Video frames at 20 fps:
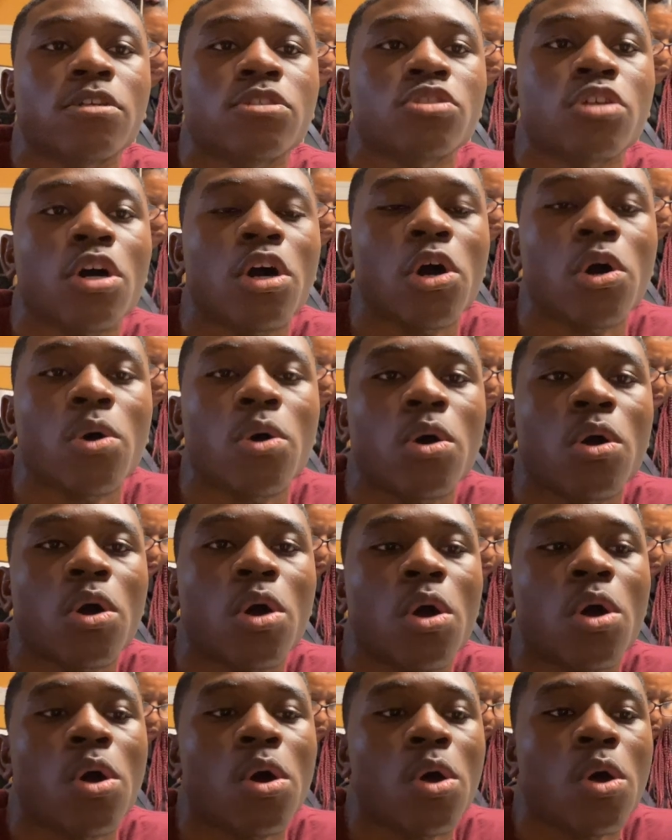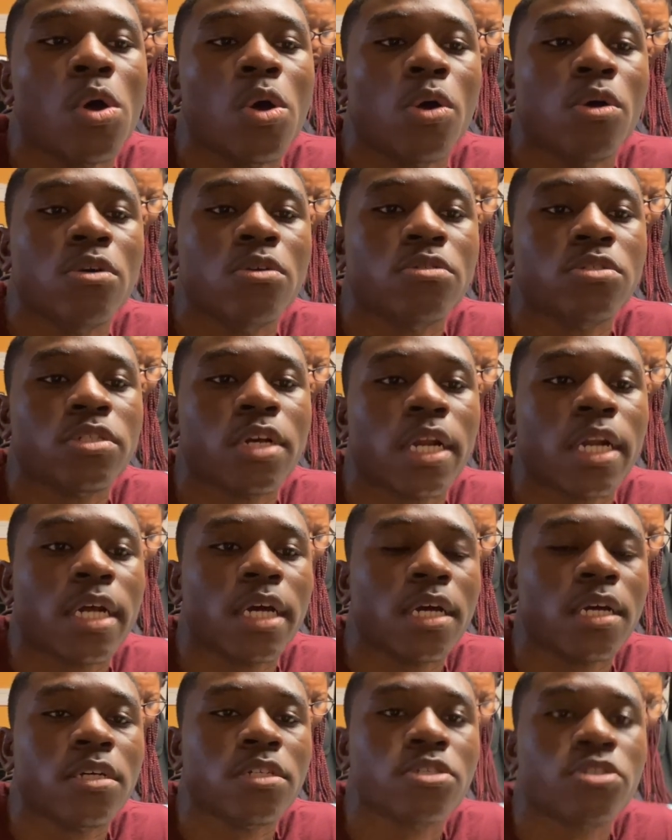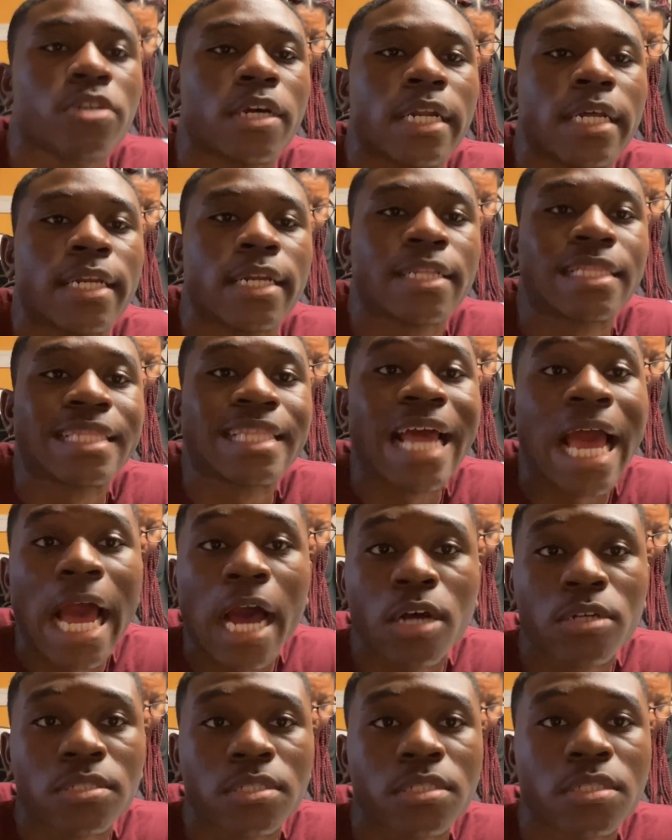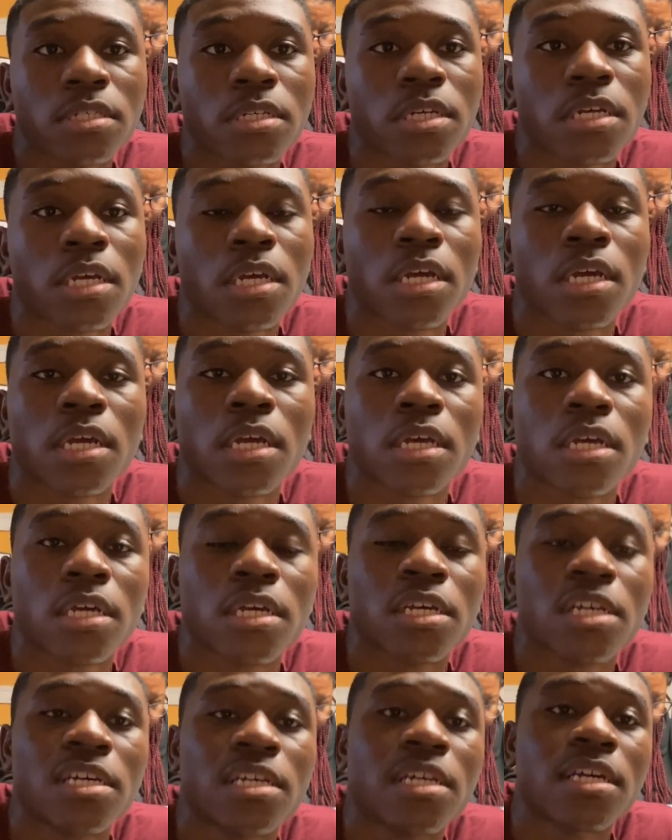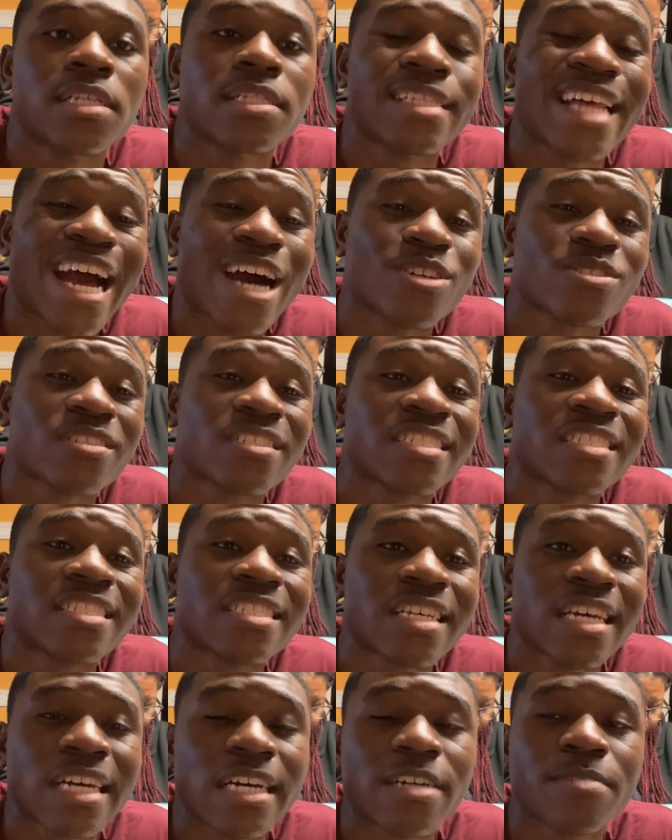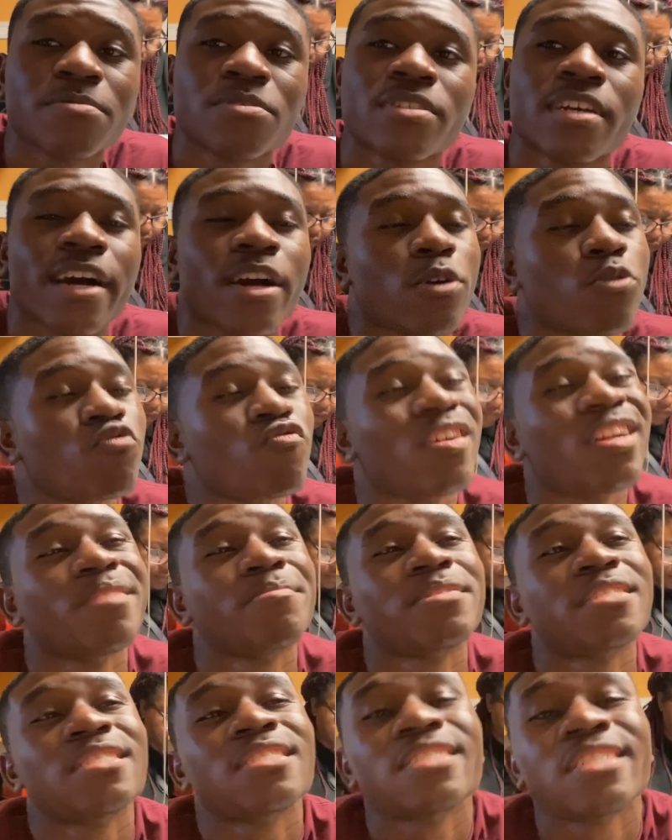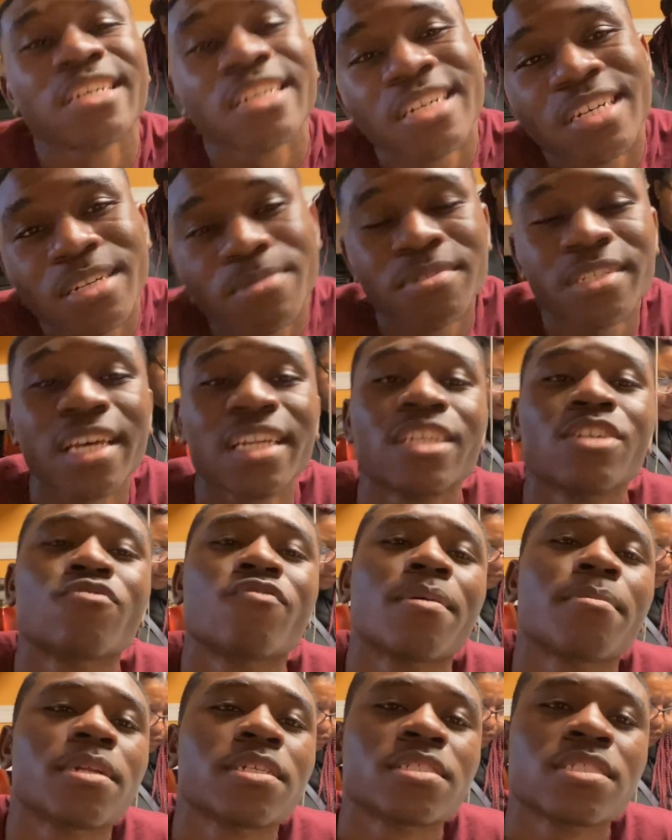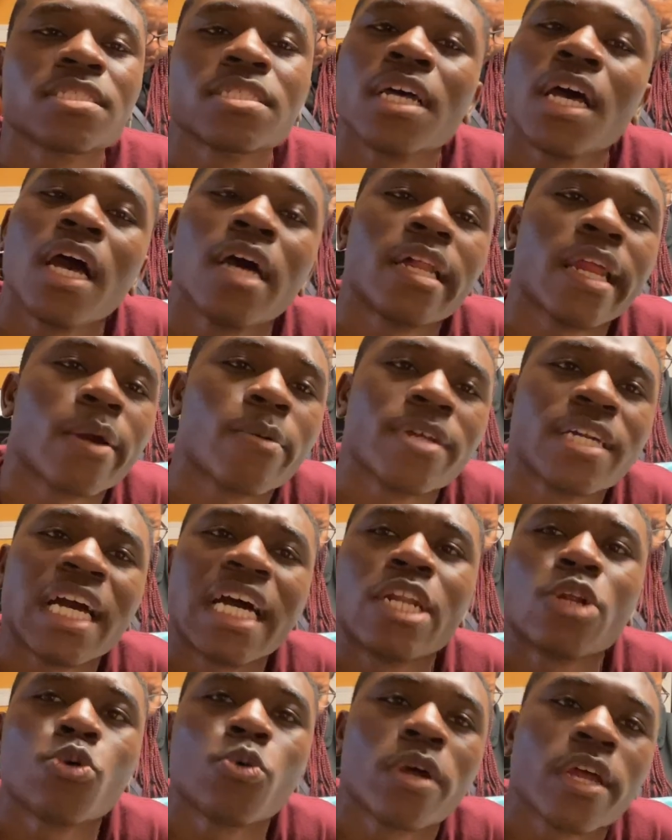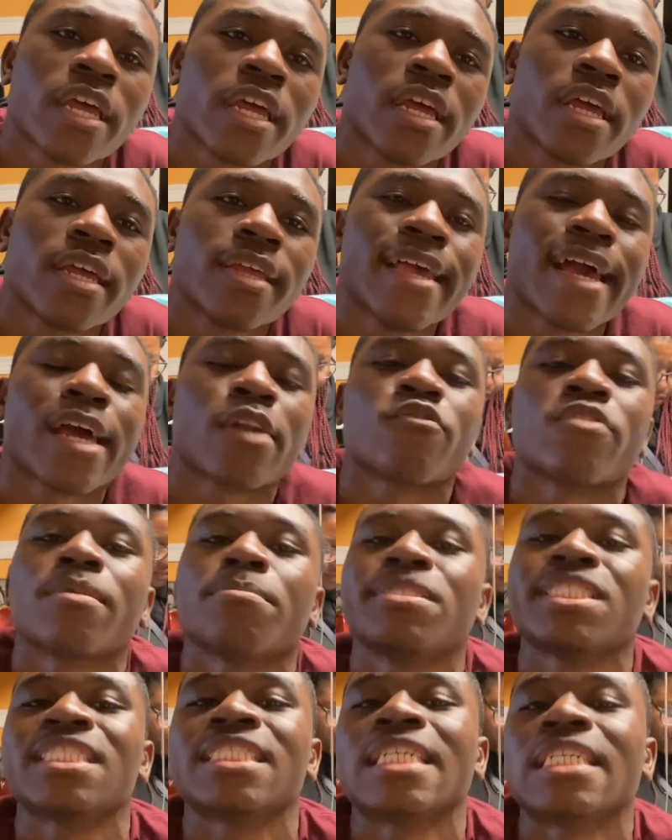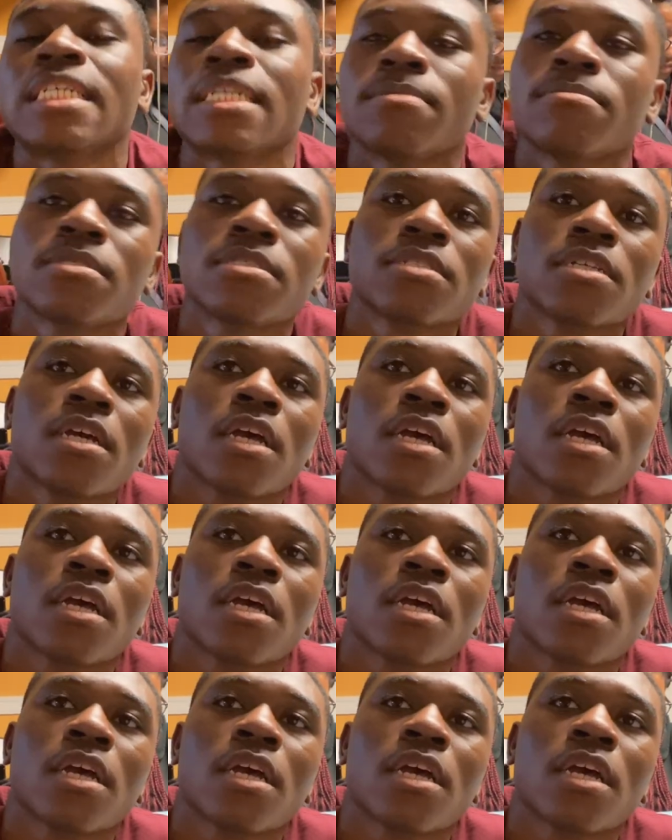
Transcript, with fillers: So trying to trying to hit a thousand thousand subs. Y'all gonna run up the subs. I need to run up the subs. Like what y'all doing? I gotta run up the subs.